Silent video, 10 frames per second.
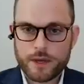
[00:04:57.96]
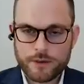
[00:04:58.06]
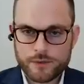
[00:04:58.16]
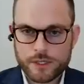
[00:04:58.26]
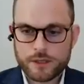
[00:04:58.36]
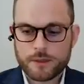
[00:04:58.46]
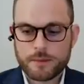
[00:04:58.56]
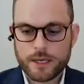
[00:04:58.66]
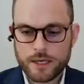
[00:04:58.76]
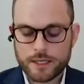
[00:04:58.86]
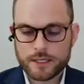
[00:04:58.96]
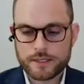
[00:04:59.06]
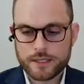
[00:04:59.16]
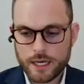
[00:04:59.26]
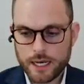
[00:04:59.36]
we have seen them
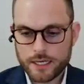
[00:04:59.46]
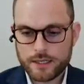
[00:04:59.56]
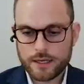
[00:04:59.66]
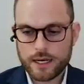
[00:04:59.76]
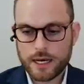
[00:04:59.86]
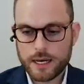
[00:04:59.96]
get denied.